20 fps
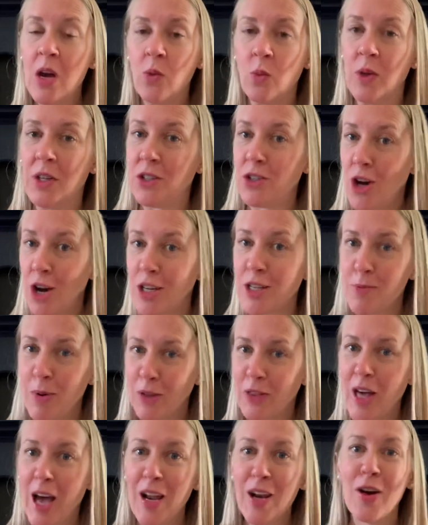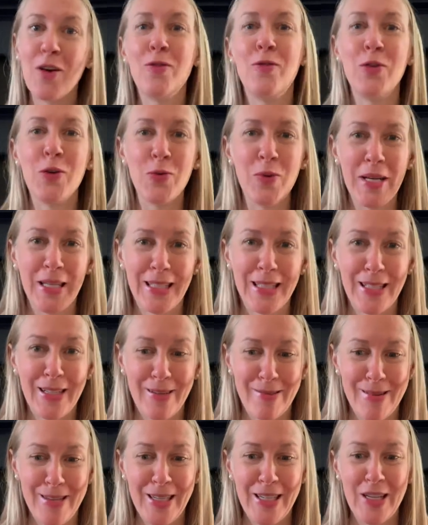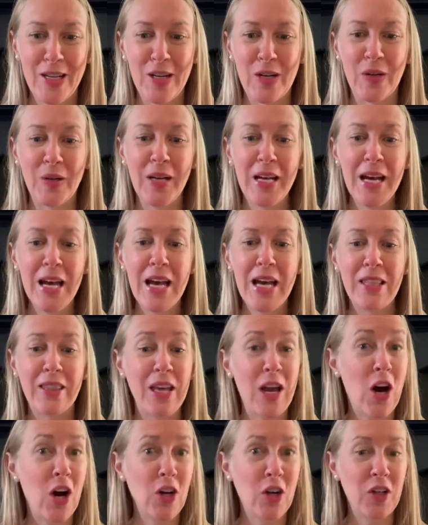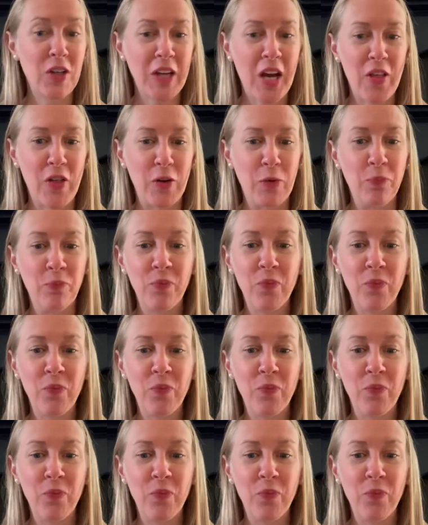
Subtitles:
We talked about that a few weeks ago too. They all go together.